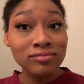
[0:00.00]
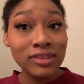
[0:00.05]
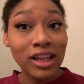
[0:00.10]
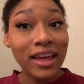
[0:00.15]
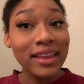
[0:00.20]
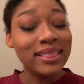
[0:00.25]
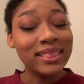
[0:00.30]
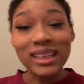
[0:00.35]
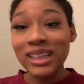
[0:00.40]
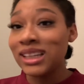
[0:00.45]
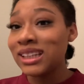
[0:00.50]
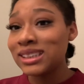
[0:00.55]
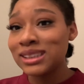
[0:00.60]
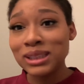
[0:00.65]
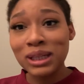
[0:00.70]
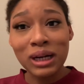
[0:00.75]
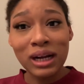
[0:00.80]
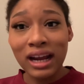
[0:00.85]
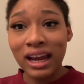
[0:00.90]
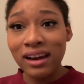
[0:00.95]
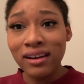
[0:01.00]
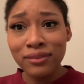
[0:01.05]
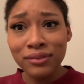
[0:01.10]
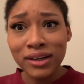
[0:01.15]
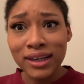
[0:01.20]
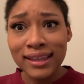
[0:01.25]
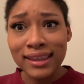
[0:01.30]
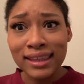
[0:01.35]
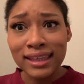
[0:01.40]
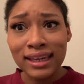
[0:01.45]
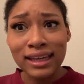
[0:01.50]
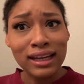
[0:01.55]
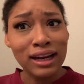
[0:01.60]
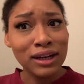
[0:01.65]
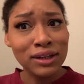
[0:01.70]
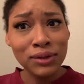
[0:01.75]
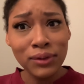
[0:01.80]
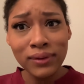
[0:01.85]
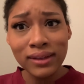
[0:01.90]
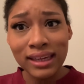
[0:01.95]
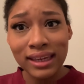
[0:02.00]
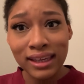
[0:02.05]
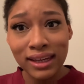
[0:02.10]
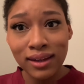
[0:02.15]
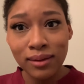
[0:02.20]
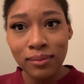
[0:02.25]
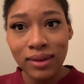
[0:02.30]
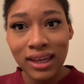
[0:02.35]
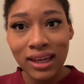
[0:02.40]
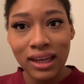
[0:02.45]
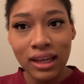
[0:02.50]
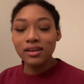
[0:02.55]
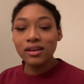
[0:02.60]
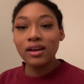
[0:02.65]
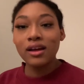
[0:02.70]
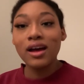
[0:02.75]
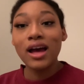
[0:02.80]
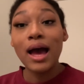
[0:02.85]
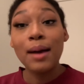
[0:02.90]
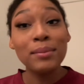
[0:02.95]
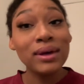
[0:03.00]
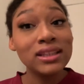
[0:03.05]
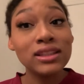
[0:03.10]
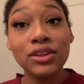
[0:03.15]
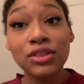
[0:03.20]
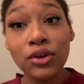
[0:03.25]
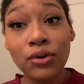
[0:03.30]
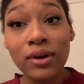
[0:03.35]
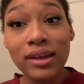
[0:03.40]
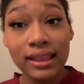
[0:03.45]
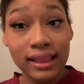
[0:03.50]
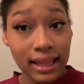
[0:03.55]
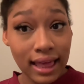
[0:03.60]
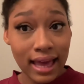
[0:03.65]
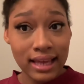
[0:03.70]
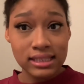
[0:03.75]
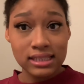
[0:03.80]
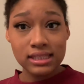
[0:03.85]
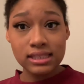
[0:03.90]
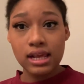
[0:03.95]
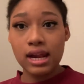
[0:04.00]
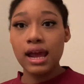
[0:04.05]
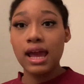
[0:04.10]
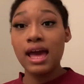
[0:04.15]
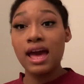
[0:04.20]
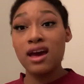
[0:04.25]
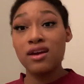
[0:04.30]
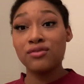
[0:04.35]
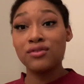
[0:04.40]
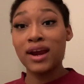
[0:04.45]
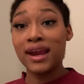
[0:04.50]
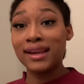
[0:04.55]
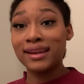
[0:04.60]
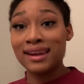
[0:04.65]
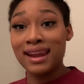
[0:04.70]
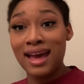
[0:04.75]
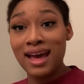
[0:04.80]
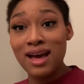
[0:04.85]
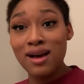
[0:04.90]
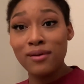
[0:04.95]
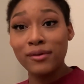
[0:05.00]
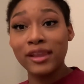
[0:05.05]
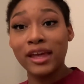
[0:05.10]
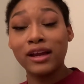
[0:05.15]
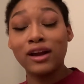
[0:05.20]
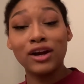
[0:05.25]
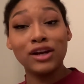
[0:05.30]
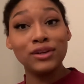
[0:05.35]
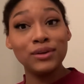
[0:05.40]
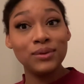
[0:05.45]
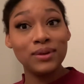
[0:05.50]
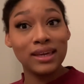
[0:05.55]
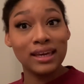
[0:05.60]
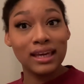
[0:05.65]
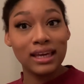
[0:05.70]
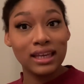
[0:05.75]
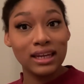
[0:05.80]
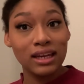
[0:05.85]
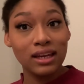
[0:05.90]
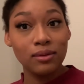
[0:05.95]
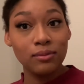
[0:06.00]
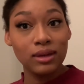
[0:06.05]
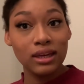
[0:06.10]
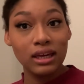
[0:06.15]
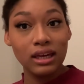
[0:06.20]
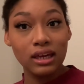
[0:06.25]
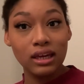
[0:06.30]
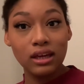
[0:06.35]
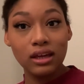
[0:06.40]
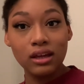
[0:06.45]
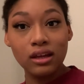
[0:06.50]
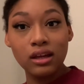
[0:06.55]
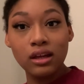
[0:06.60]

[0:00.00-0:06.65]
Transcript: these are everything. Are you kidding me? I'm about to throw in the lashes that I have right now. Like, are you kidding me?